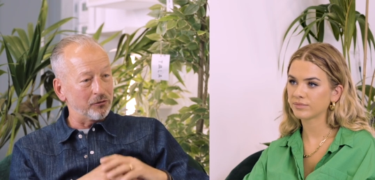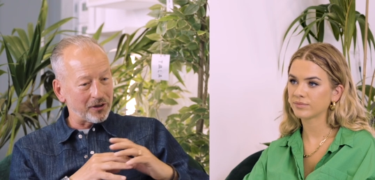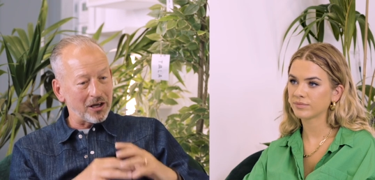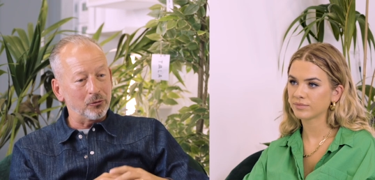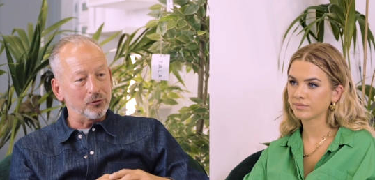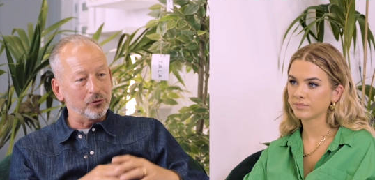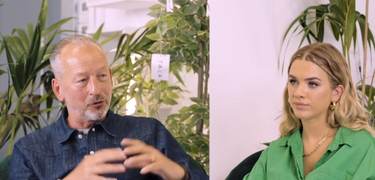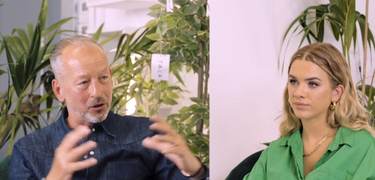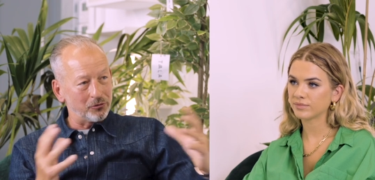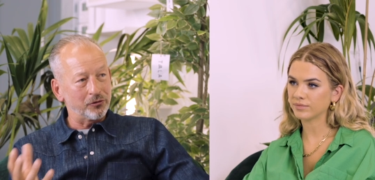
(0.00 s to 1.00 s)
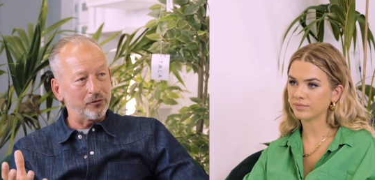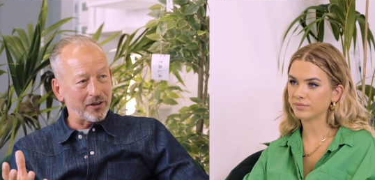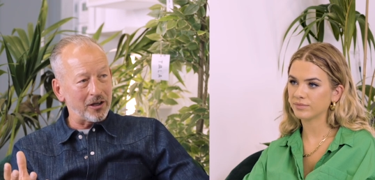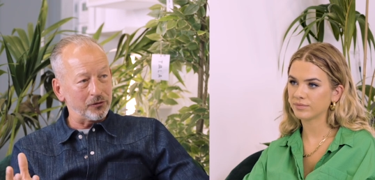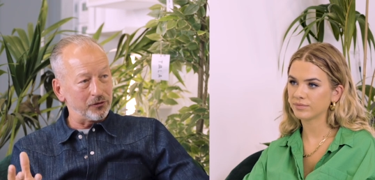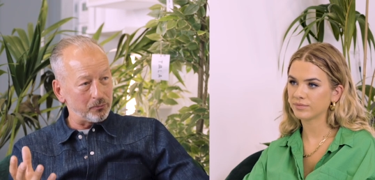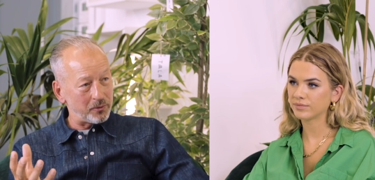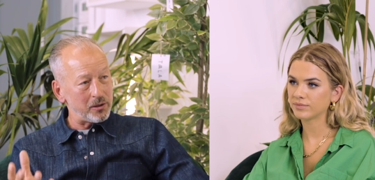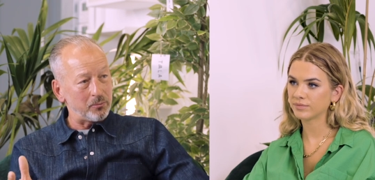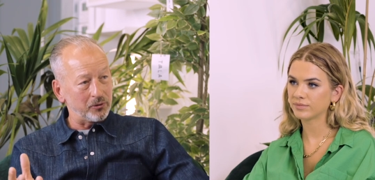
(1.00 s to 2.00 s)
Speaker 1: of thousands or hundreds mm. of hmm. thousands of
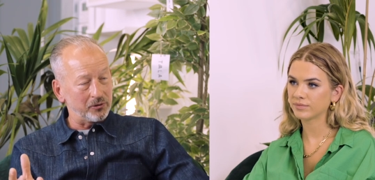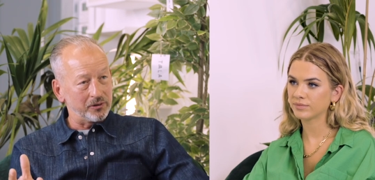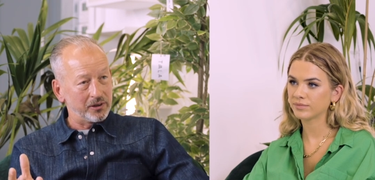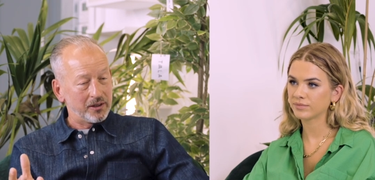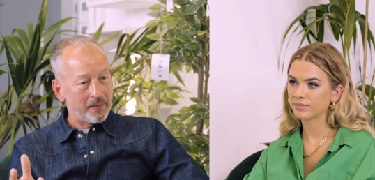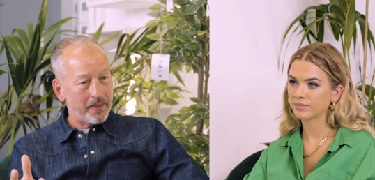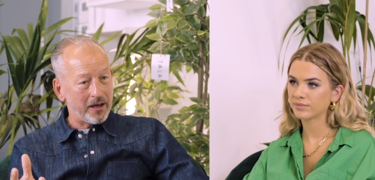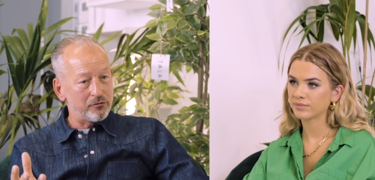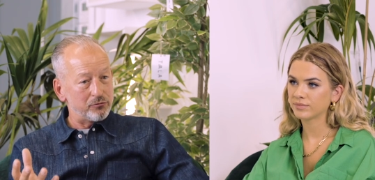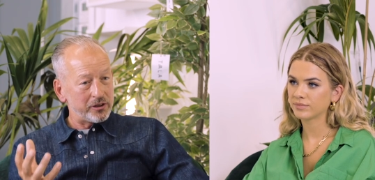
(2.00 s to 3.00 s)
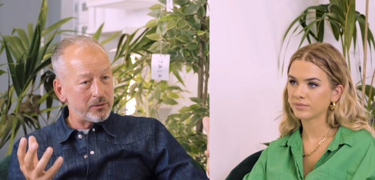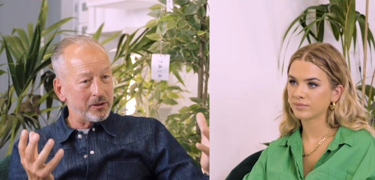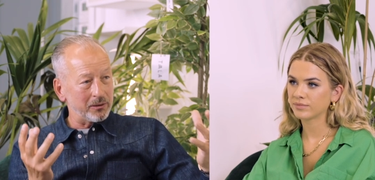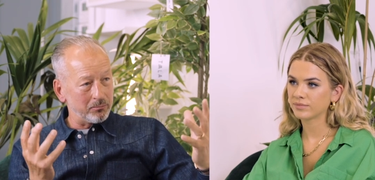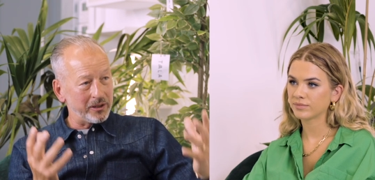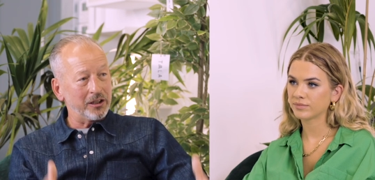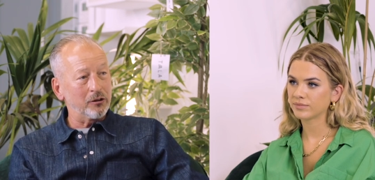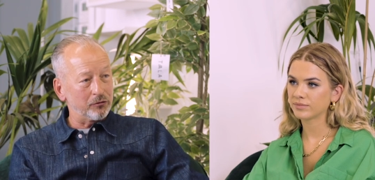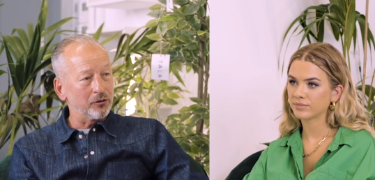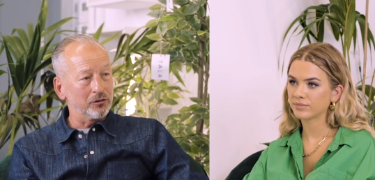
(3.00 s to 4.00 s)
people and really being
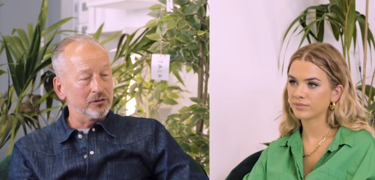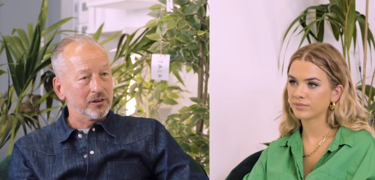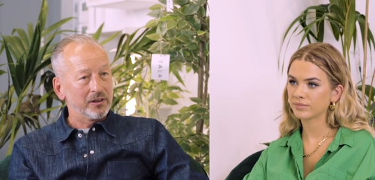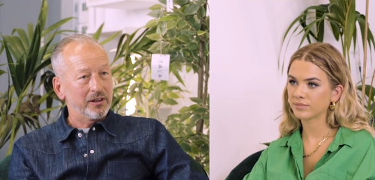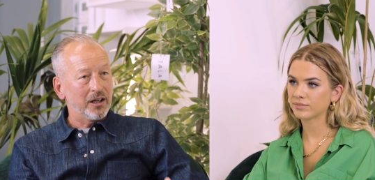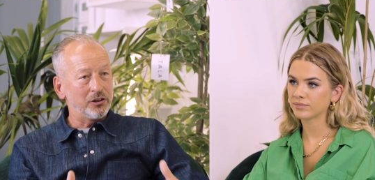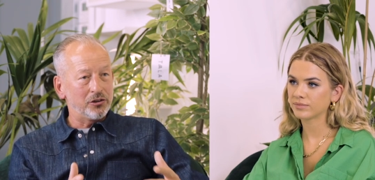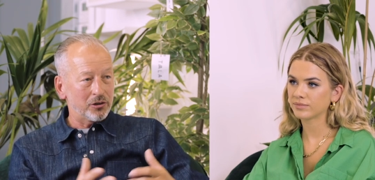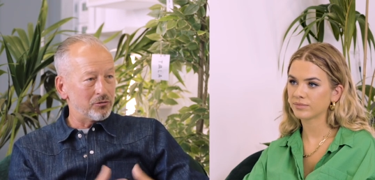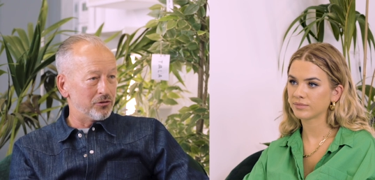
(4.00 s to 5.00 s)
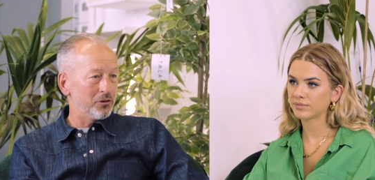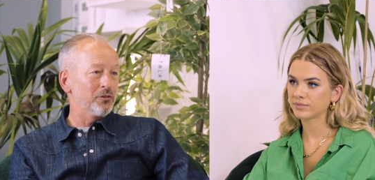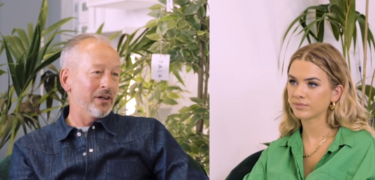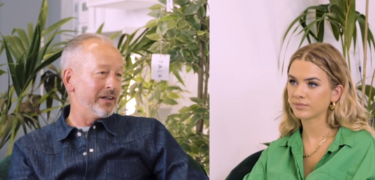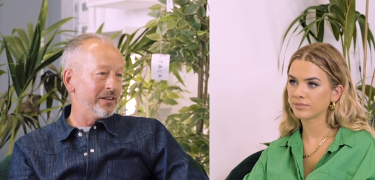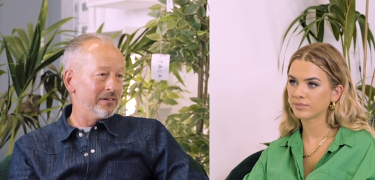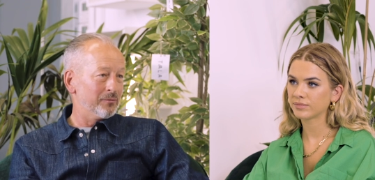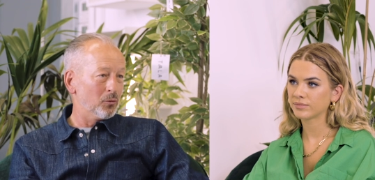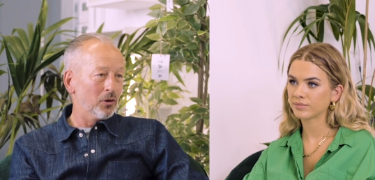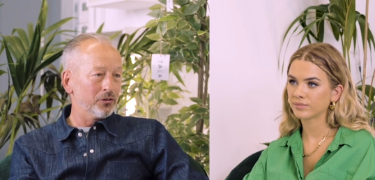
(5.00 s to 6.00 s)
meaningful. And you don't do that in
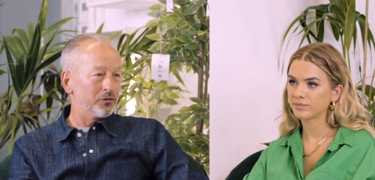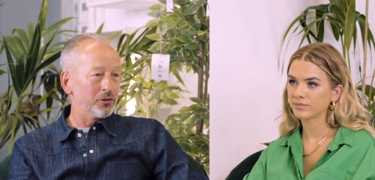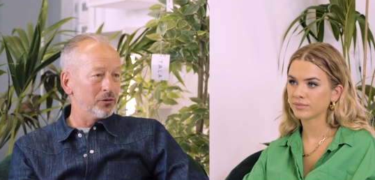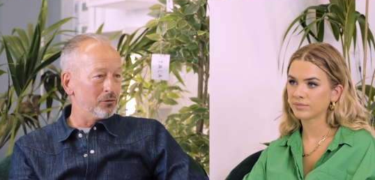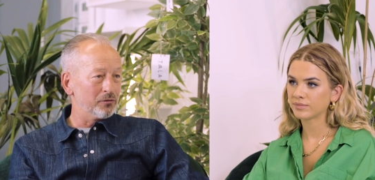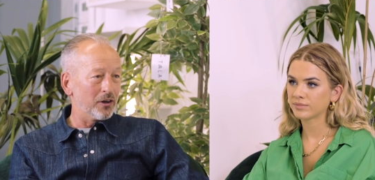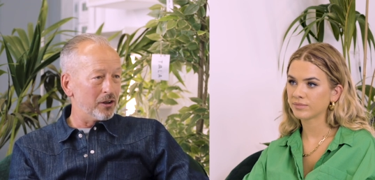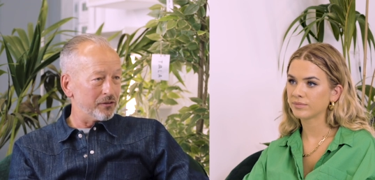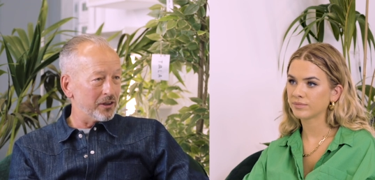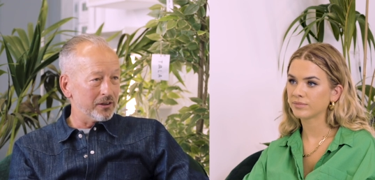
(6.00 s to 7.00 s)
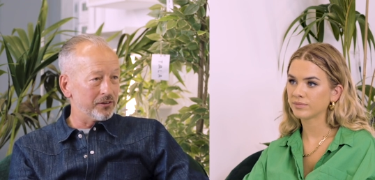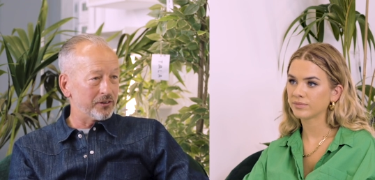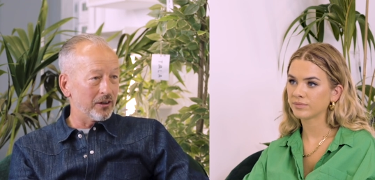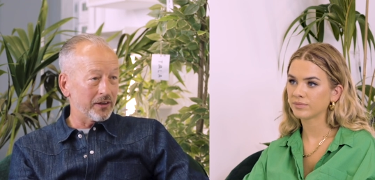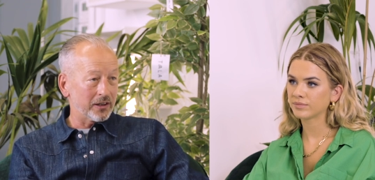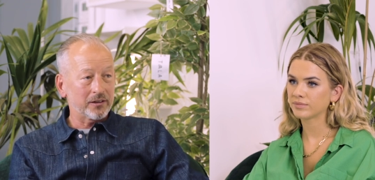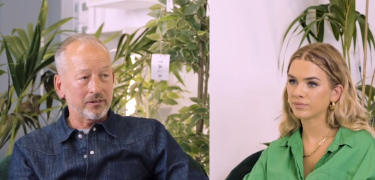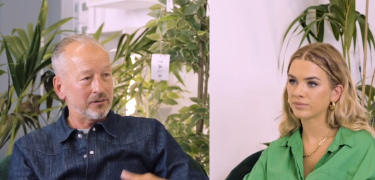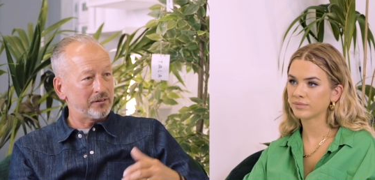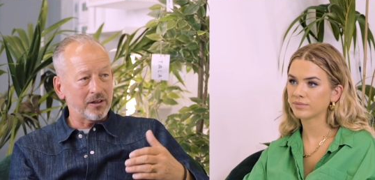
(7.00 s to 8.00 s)
one, two, five years. You know, that
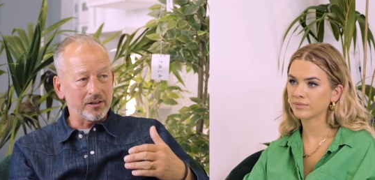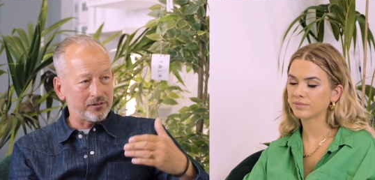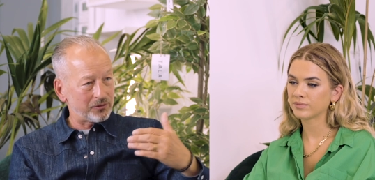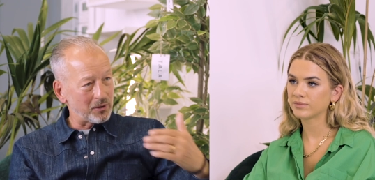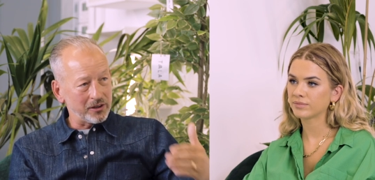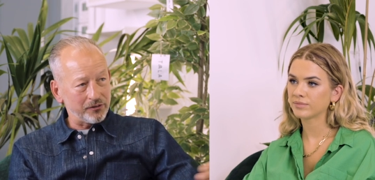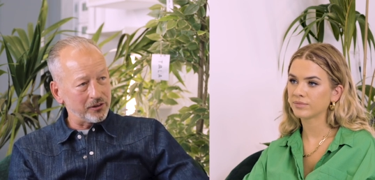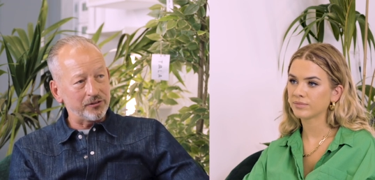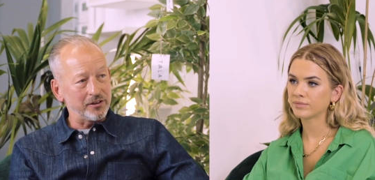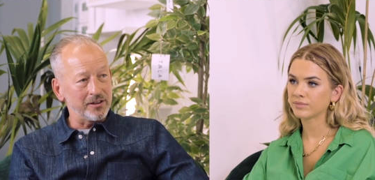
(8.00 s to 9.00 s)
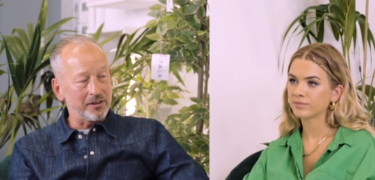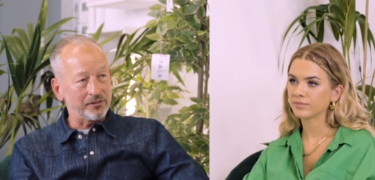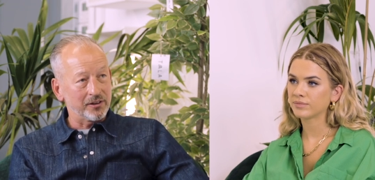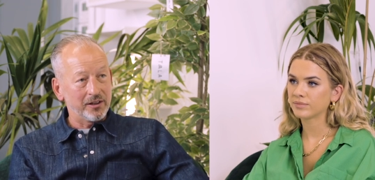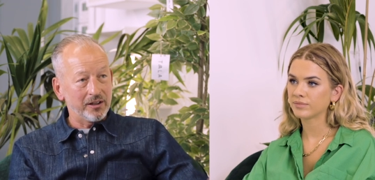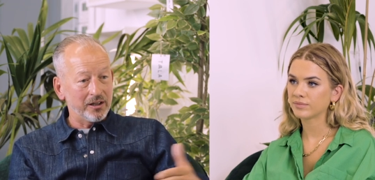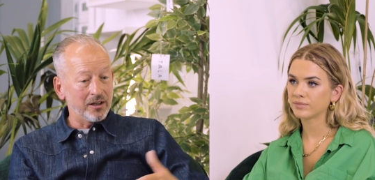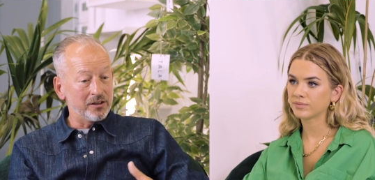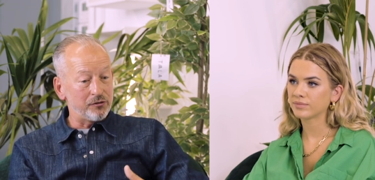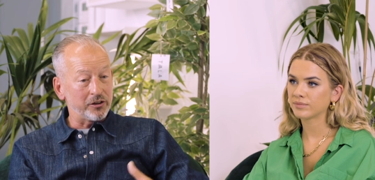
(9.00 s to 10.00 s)
takes 20, 30 years.
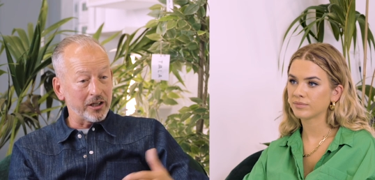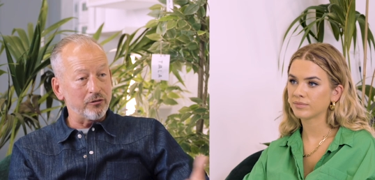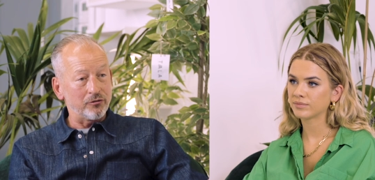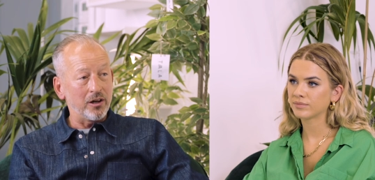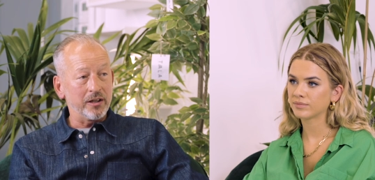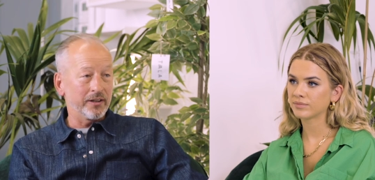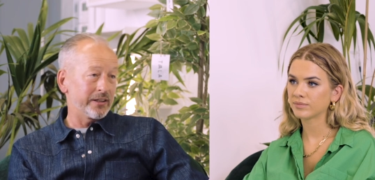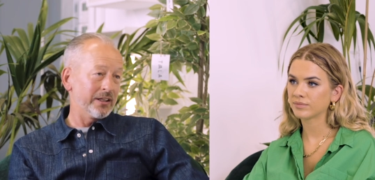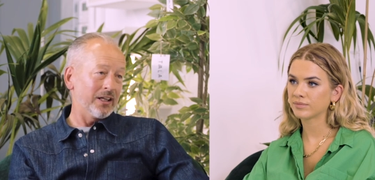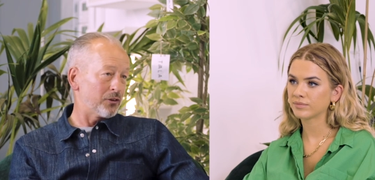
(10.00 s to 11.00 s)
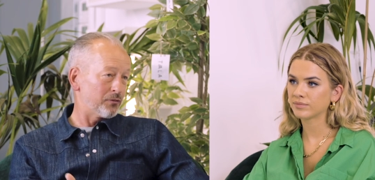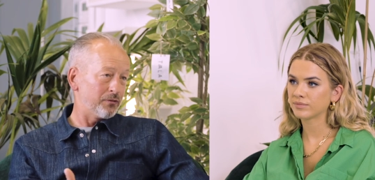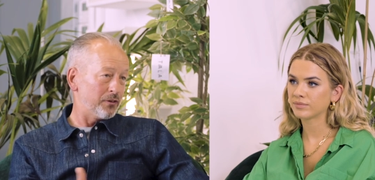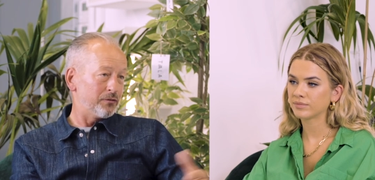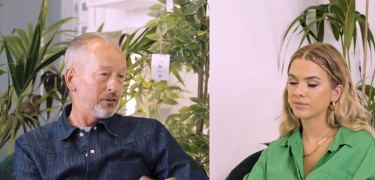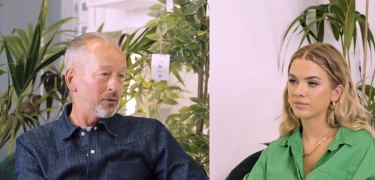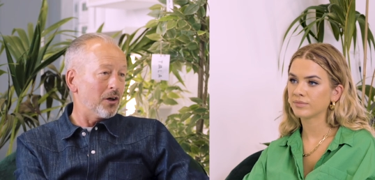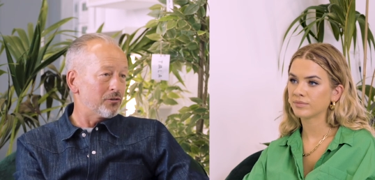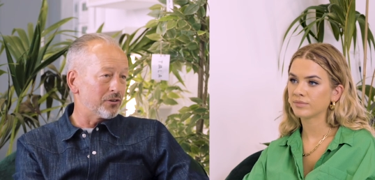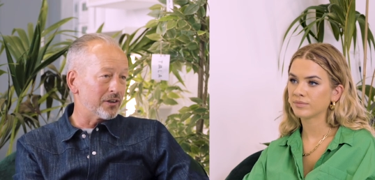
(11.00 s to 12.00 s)
And if you get it right, they can last for 50 to
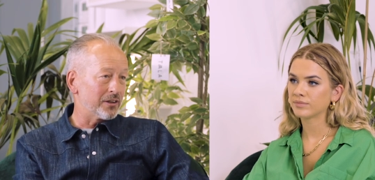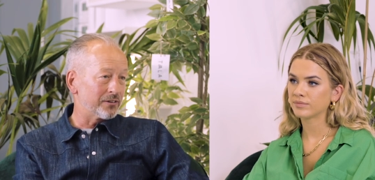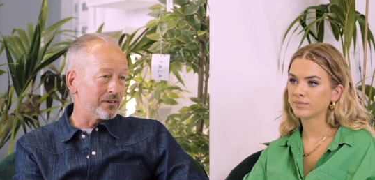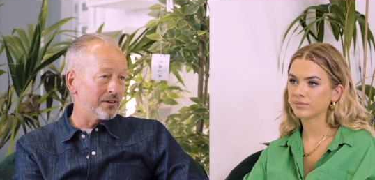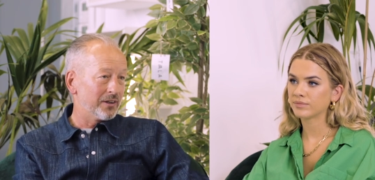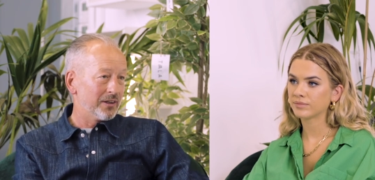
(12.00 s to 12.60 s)
100 years. And